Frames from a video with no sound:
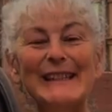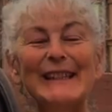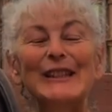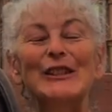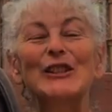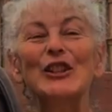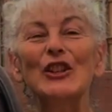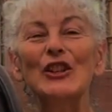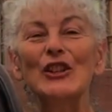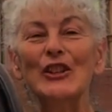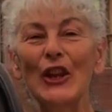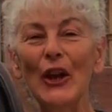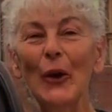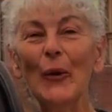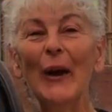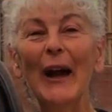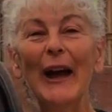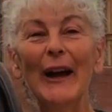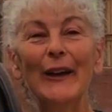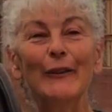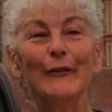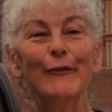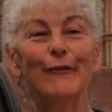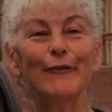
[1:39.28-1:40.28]
to know how
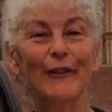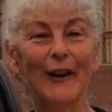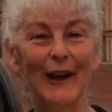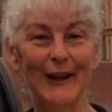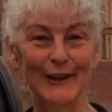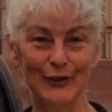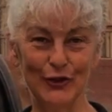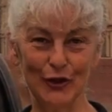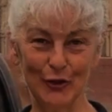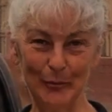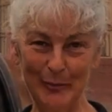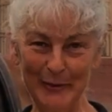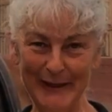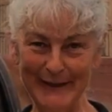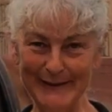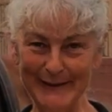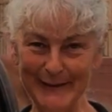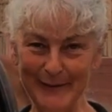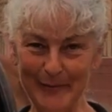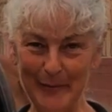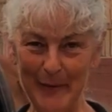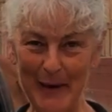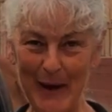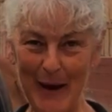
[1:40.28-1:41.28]
to find your place
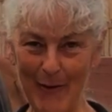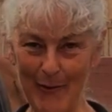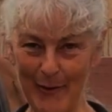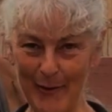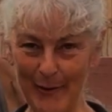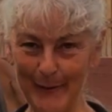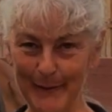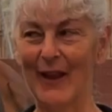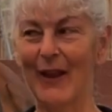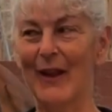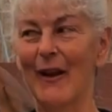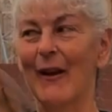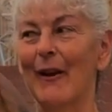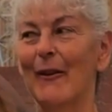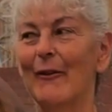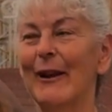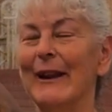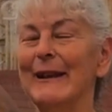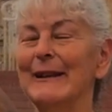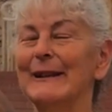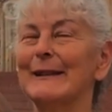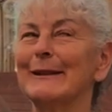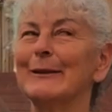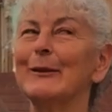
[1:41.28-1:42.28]
of power. All
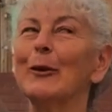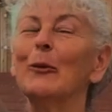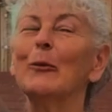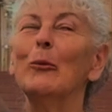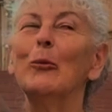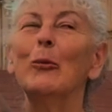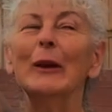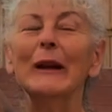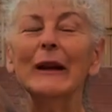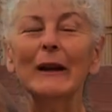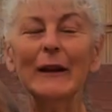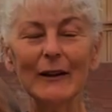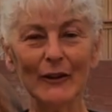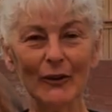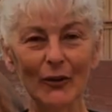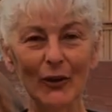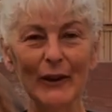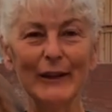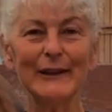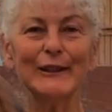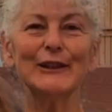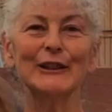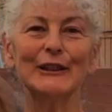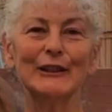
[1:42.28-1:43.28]
right, so we're
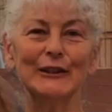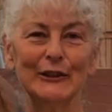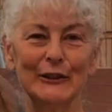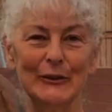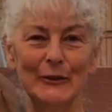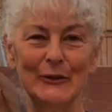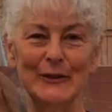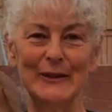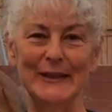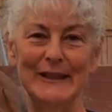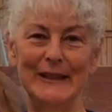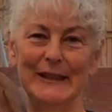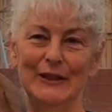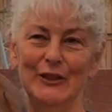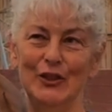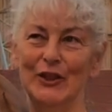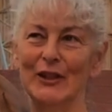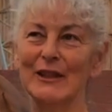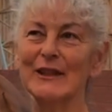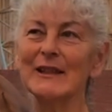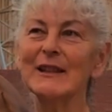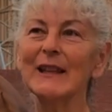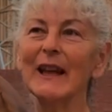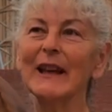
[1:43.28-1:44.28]
going to lose it.
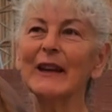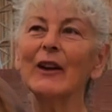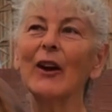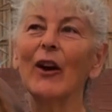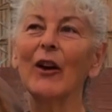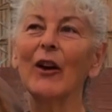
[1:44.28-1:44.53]
Just like our